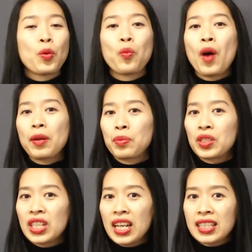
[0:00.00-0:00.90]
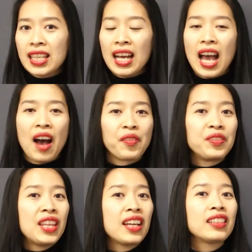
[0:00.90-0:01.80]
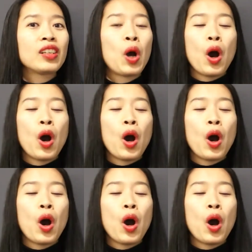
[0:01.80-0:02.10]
what projects I have done